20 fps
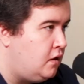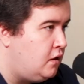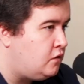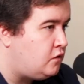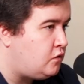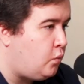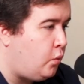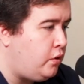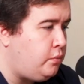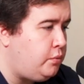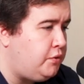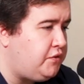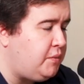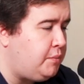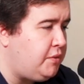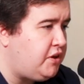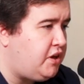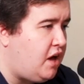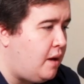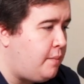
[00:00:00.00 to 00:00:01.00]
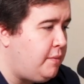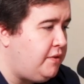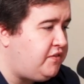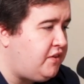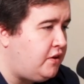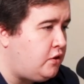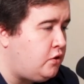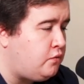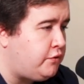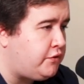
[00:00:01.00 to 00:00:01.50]
So what were some of the comments that
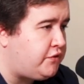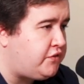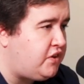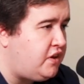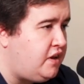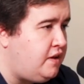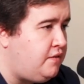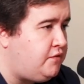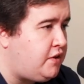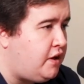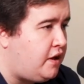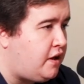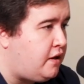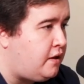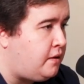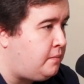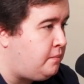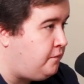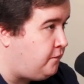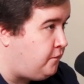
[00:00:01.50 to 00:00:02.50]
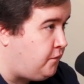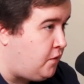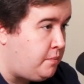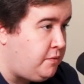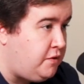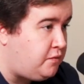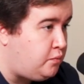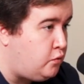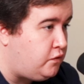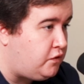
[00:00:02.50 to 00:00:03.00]
you received from this
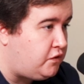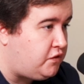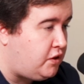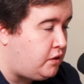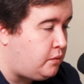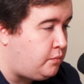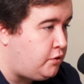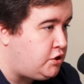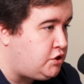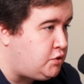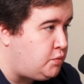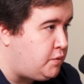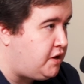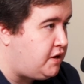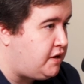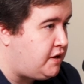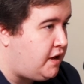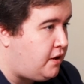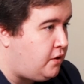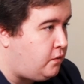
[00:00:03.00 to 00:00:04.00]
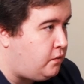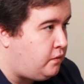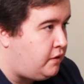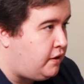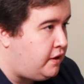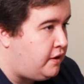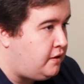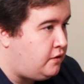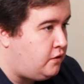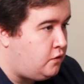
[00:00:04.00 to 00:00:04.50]
Music Celebration Week now,
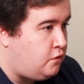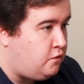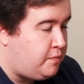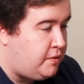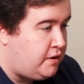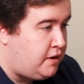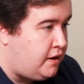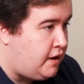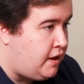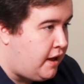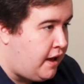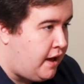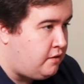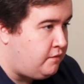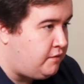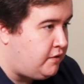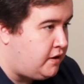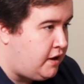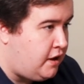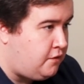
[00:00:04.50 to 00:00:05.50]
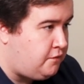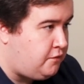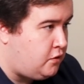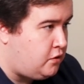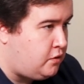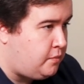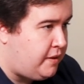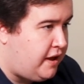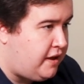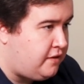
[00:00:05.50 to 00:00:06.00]
you've been out of it now for the
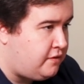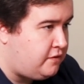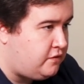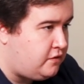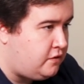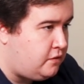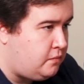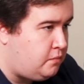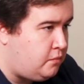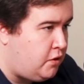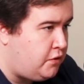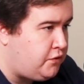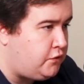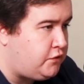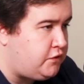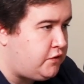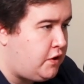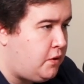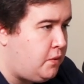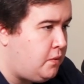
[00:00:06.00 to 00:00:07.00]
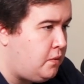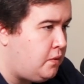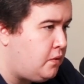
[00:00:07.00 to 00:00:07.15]
past month or so?